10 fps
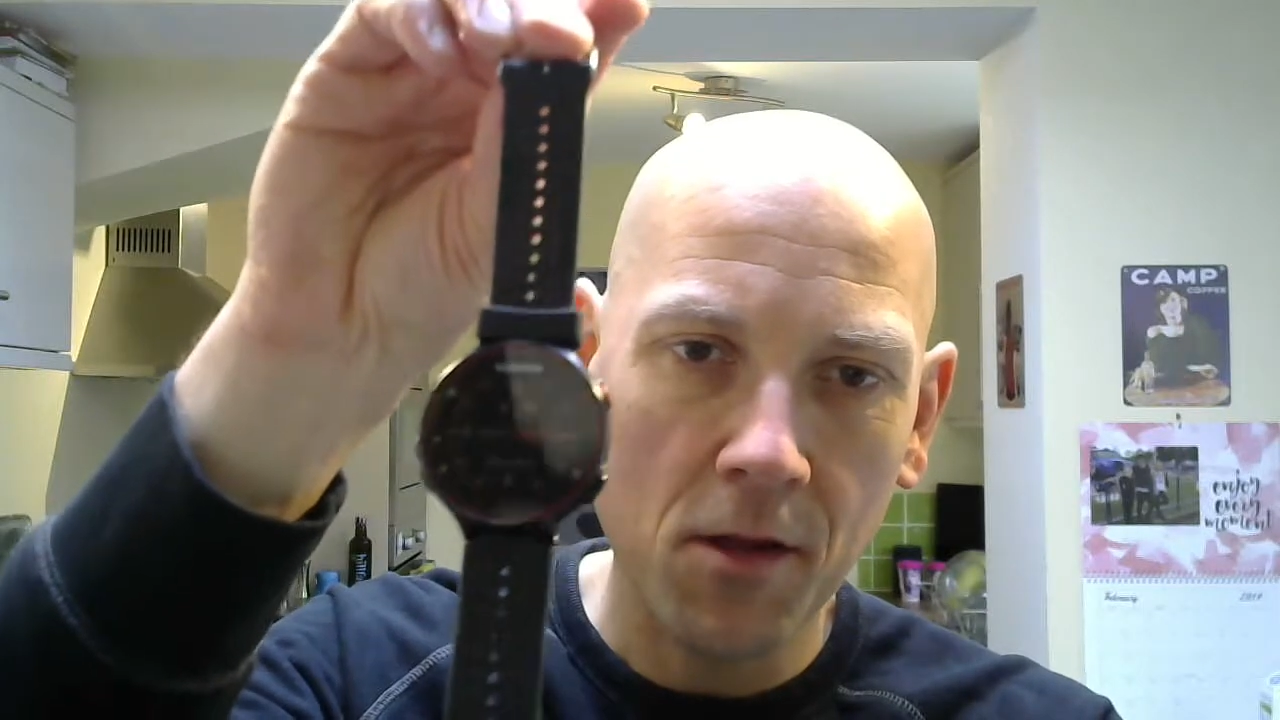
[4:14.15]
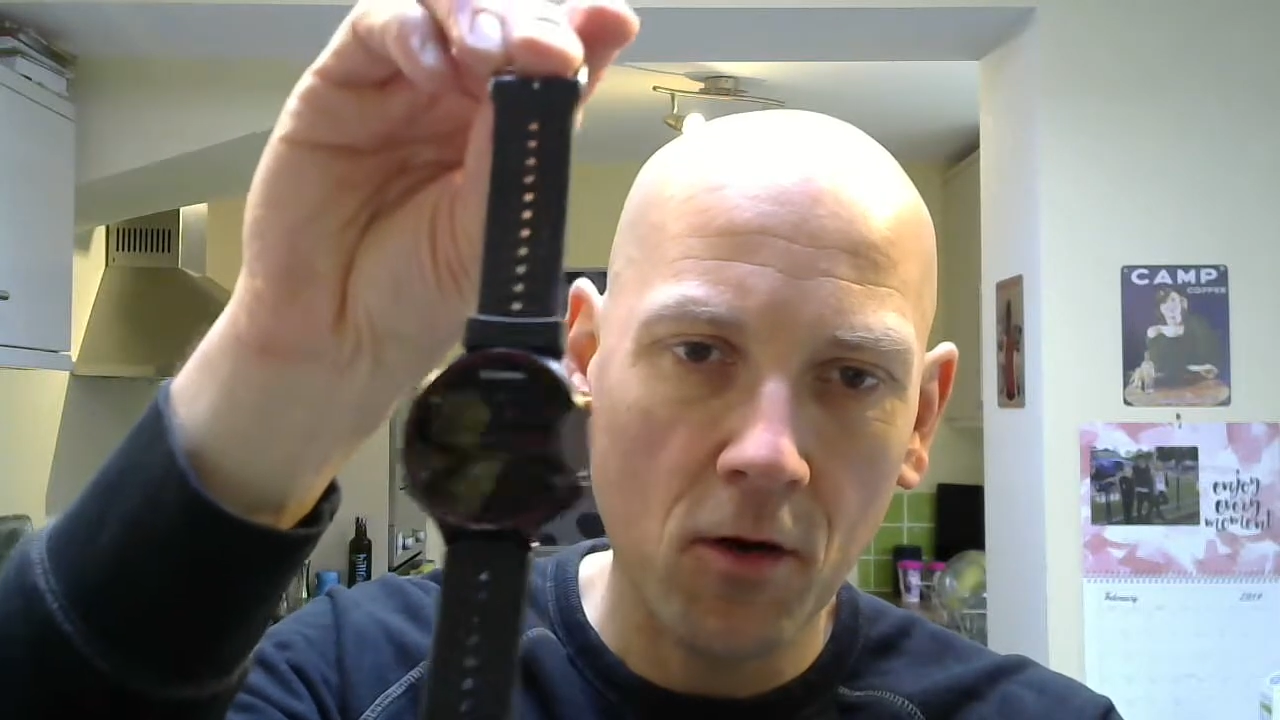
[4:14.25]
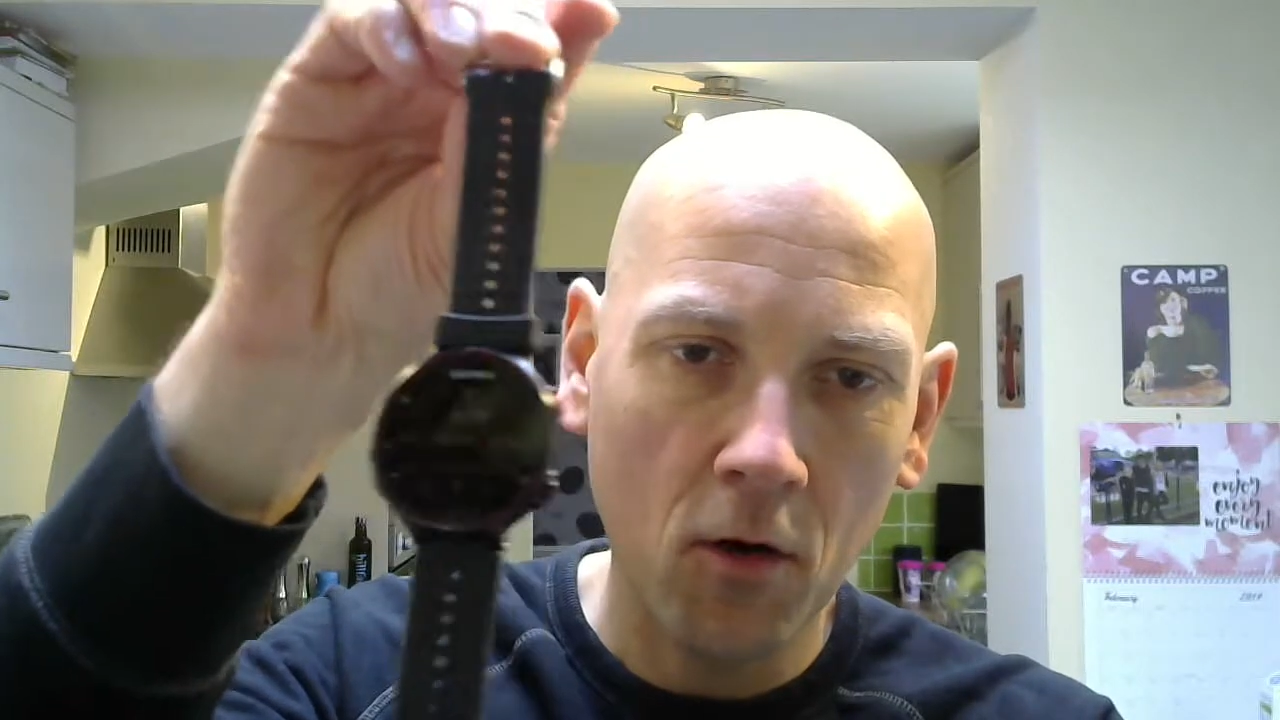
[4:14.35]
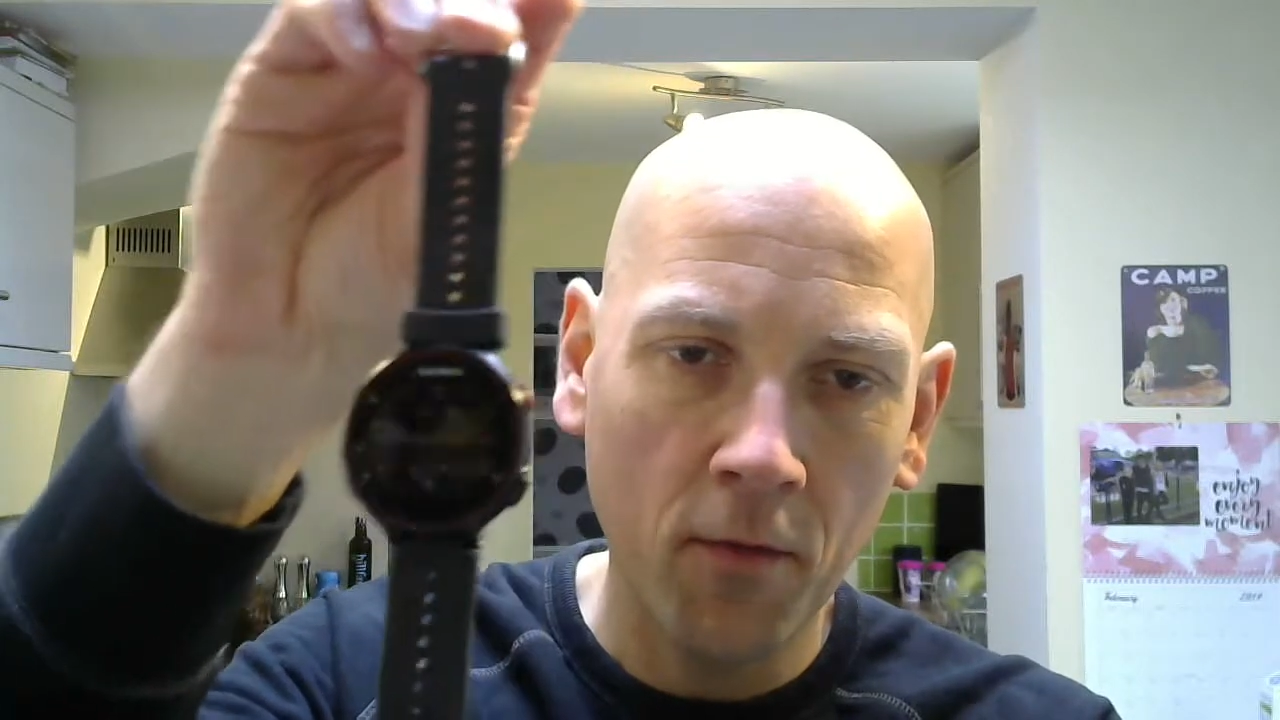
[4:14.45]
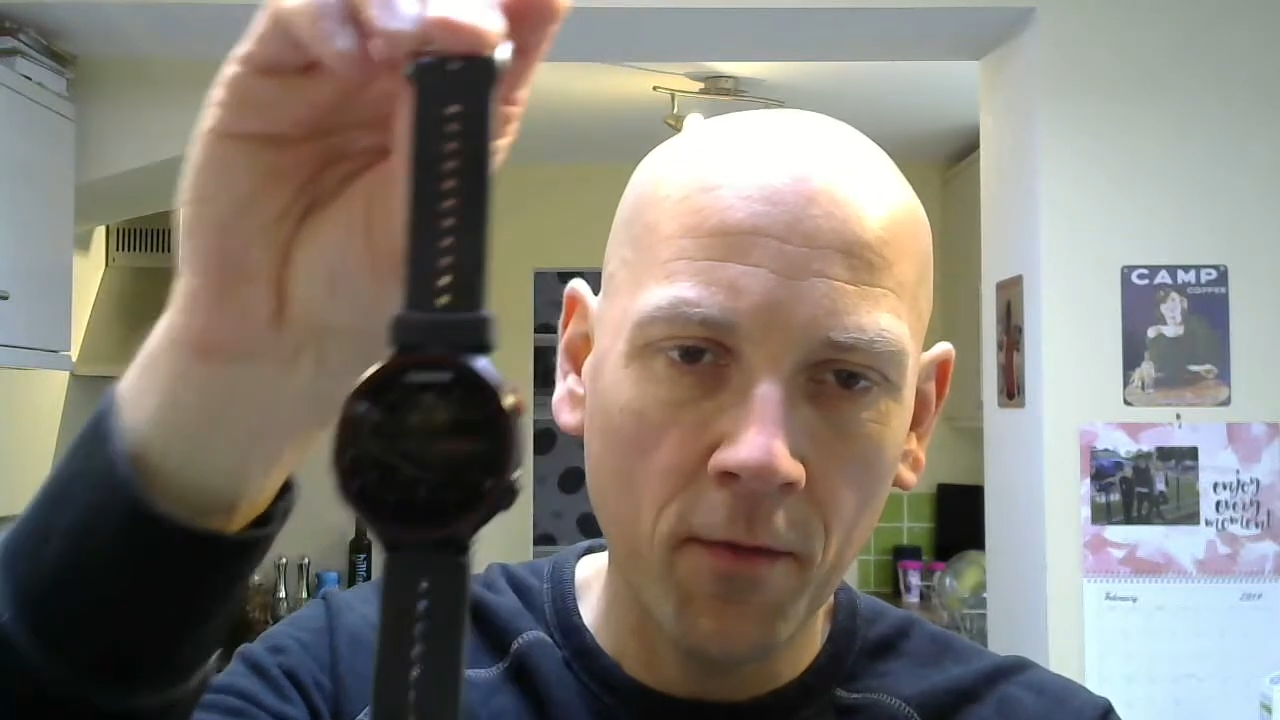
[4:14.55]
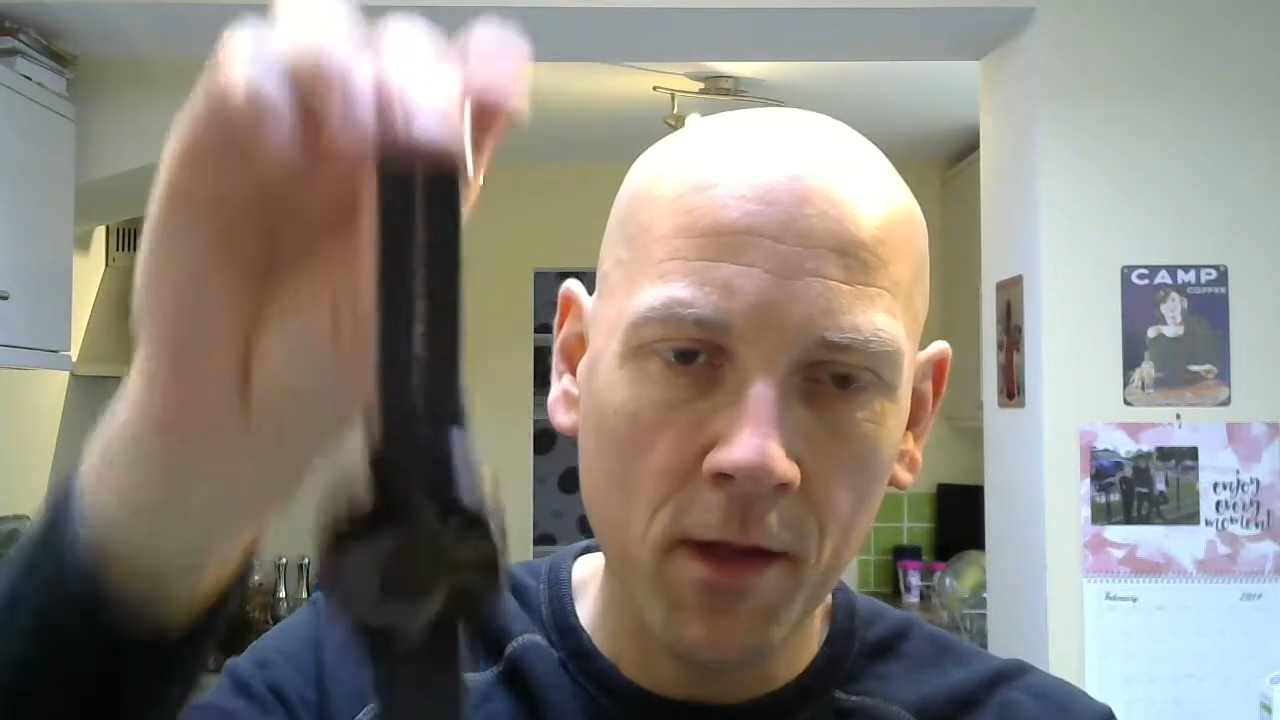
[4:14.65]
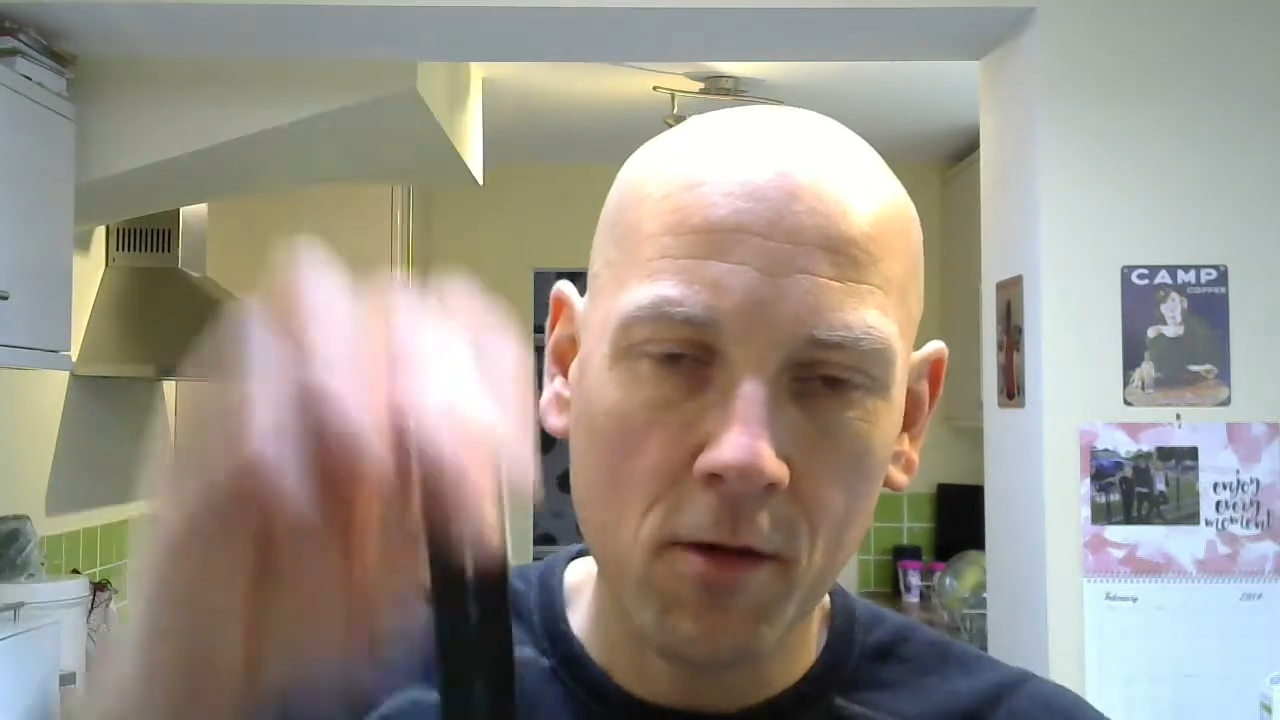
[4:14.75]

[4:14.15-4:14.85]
on this